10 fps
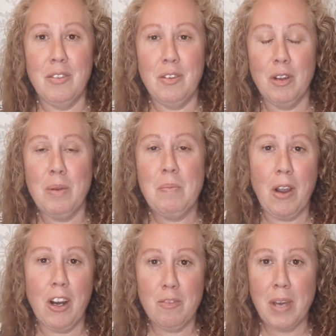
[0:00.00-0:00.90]
If you want to be
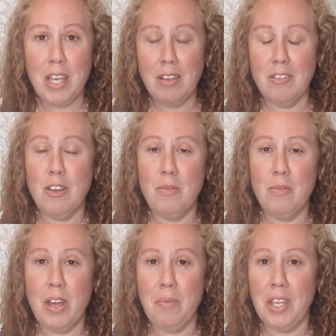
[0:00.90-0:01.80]
part of my
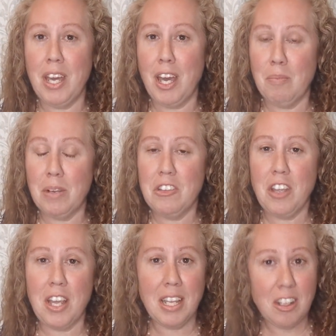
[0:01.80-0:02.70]
YouTube family, I
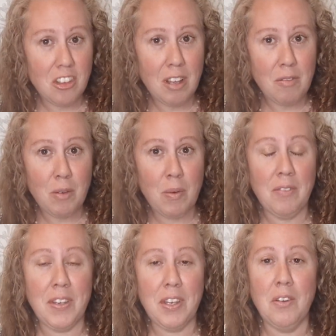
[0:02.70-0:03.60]
appreciate each and every
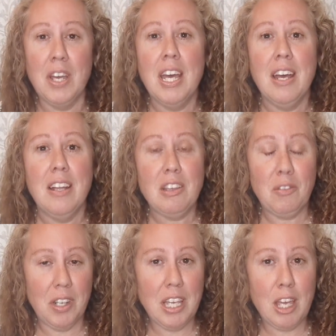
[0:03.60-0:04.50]
one of you.
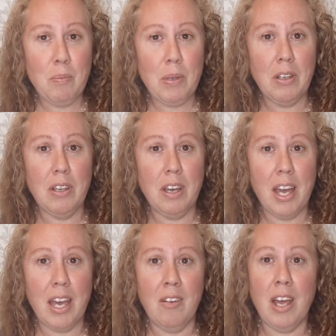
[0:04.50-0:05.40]
Definitely keep an
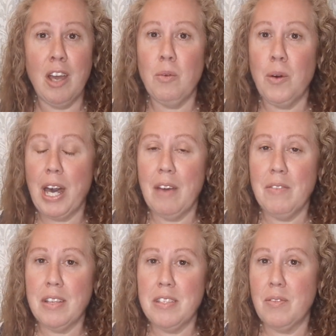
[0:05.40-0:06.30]
eye out. I will
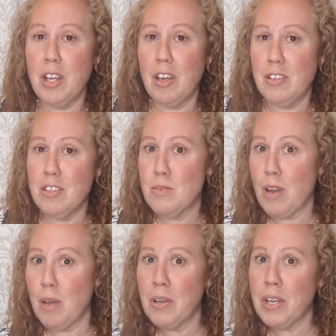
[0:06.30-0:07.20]
have that 700
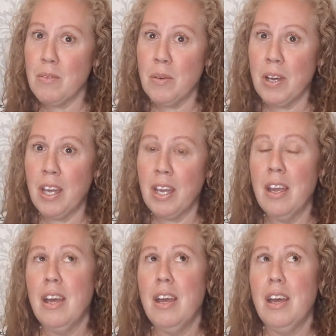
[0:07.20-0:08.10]
subscriber giveaway